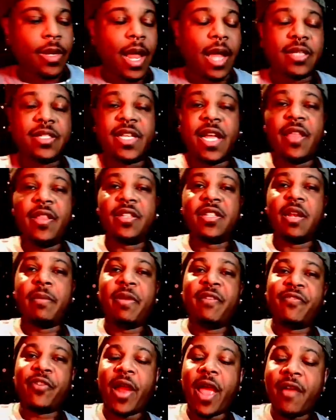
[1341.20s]
I'm not saying it's
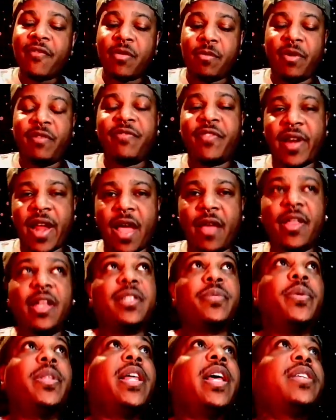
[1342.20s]
going to be forever, but for now,
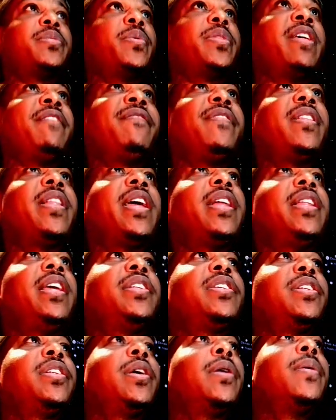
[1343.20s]
that's what that's what they feel like
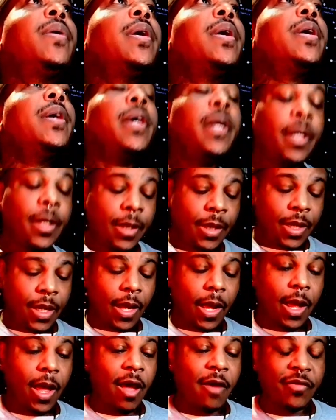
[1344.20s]
need to do.
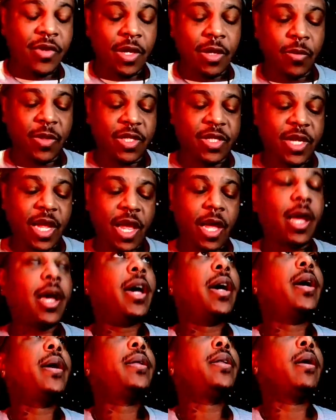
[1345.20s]
Uh, if you're dealing with the
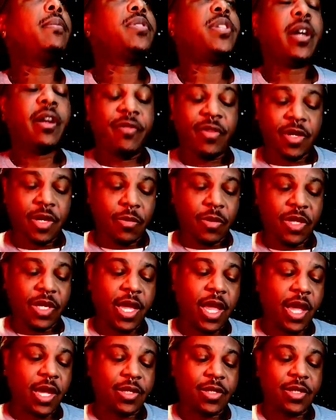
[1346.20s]
uh, no, I'm sorry, if you're dealing with
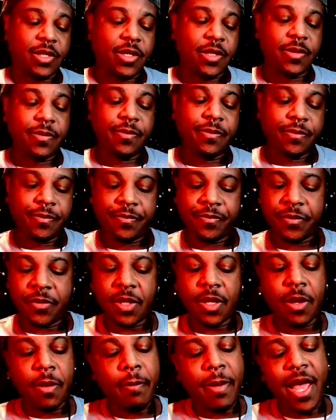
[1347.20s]
the Cancer,
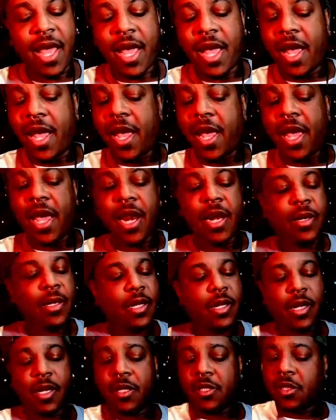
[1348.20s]
man,
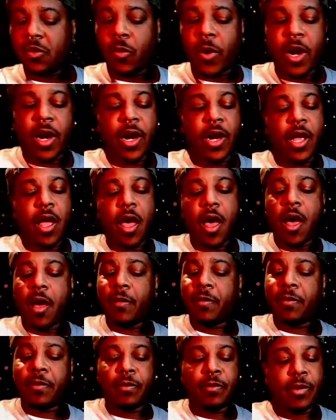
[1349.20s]
swear
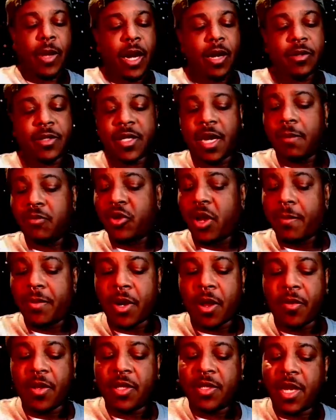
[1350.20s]
y'all better stop
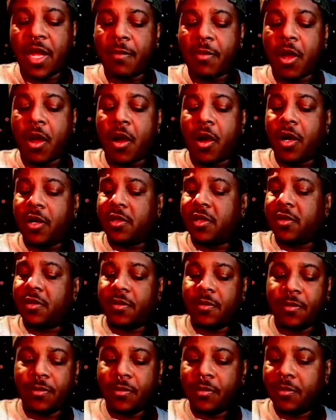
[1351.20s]
dropping all these damn
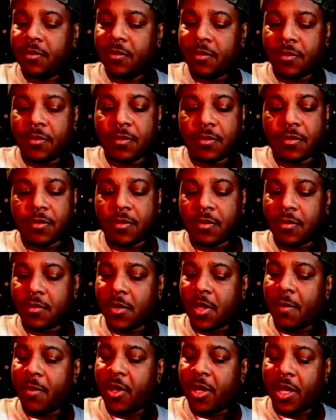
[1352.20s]
cards.
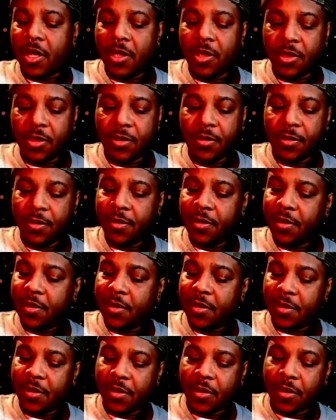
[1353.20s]
Come on now,
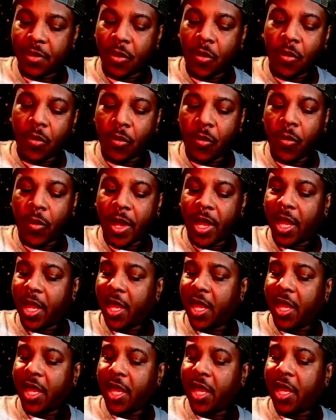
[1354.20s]

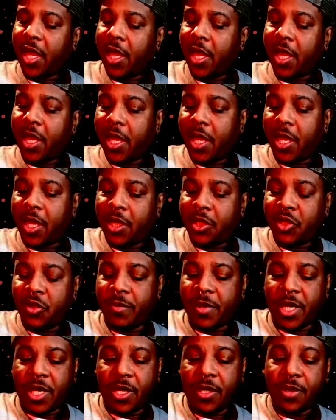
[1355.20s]
way
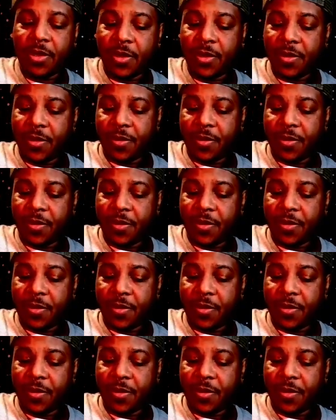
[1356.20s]
too many.